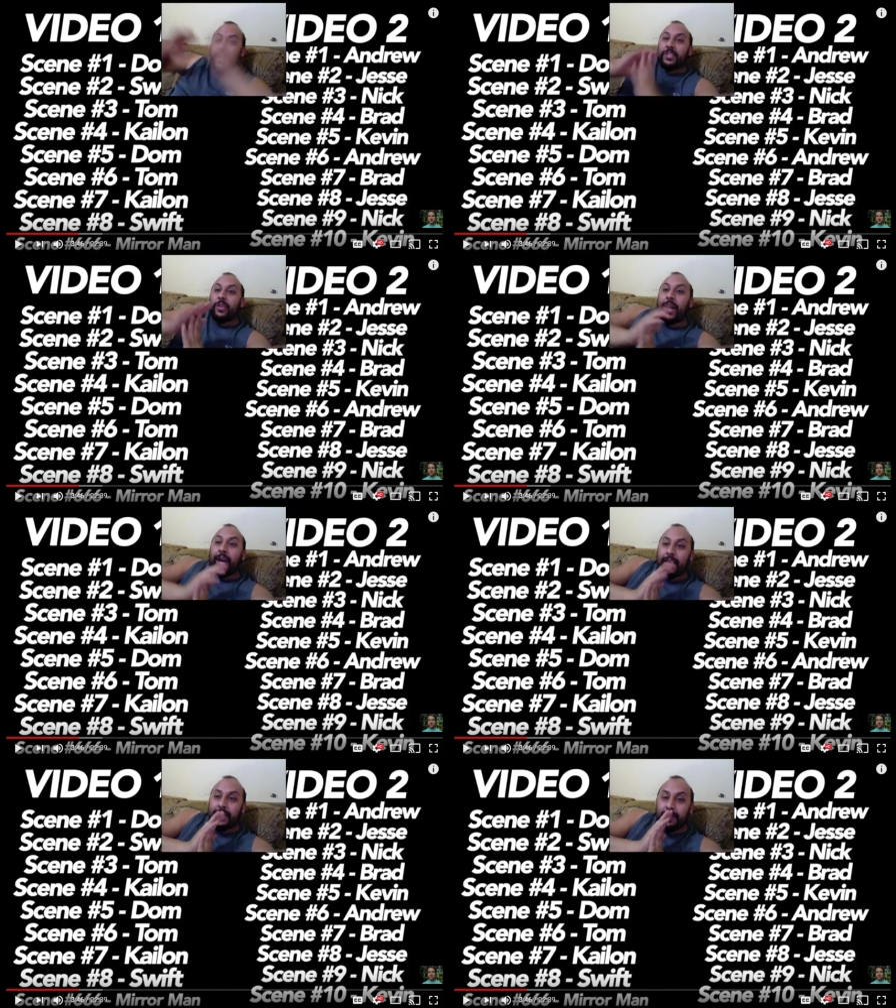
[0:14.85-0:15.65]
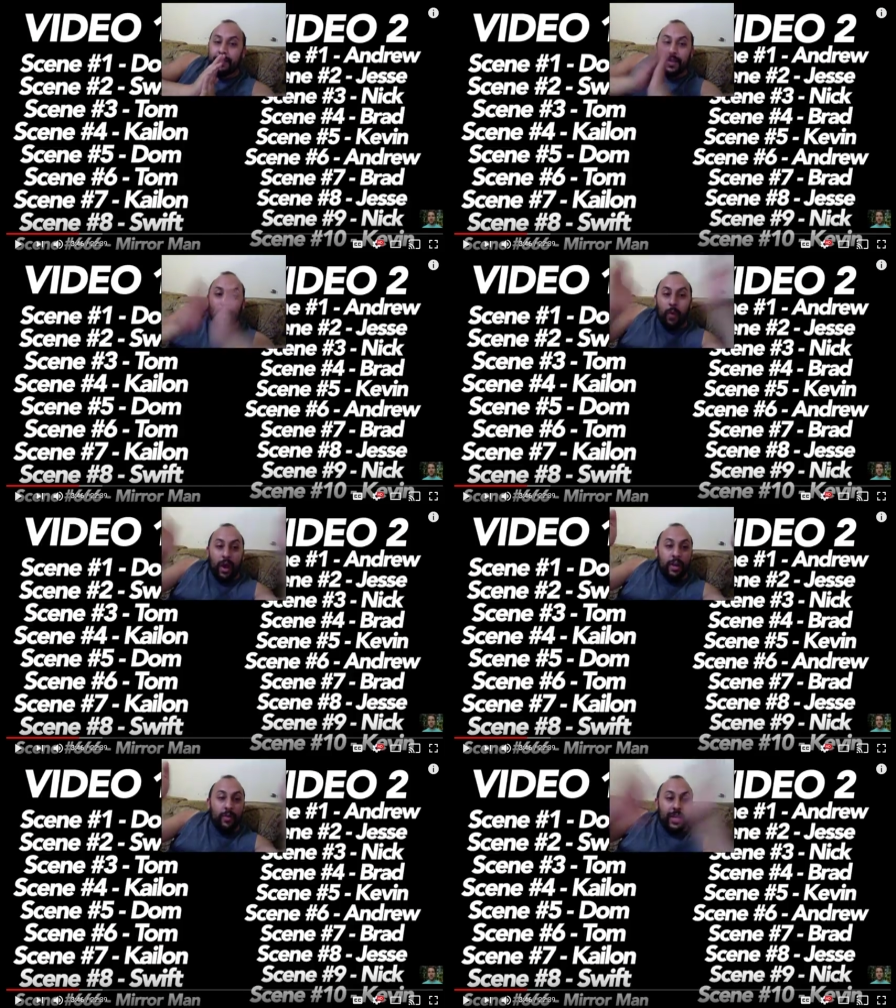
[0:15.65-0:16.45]
So guys,
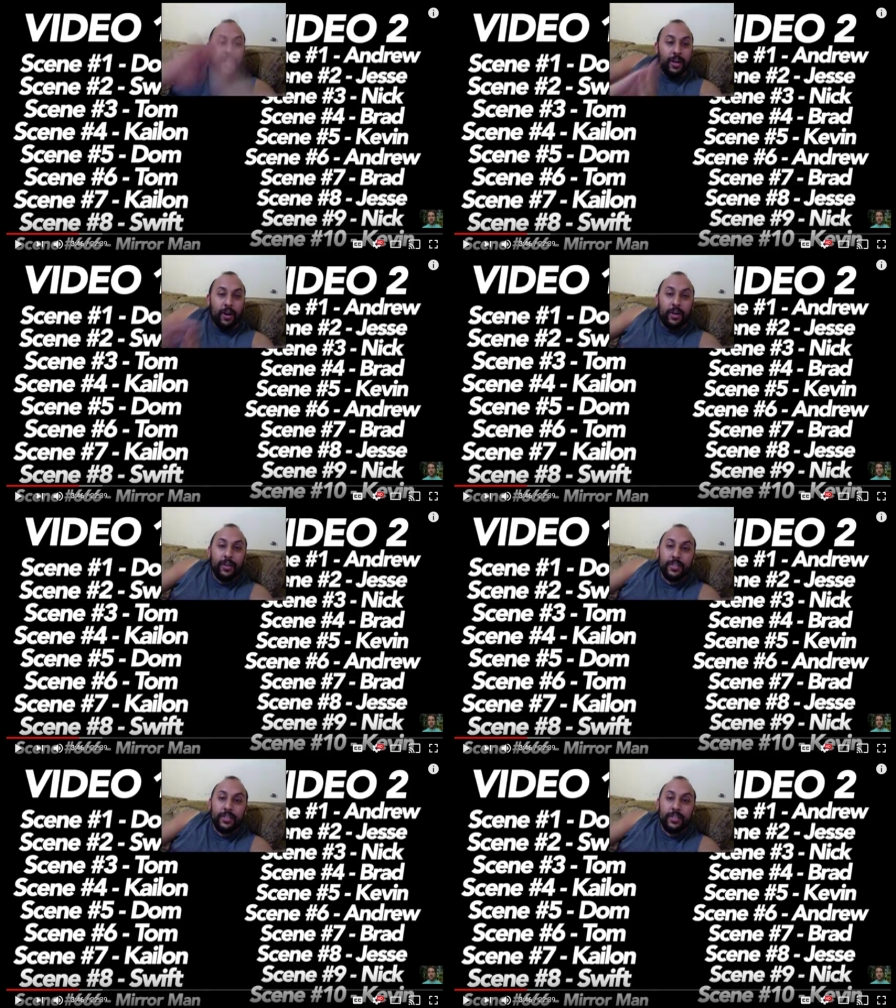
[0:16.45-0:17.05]
why are we here?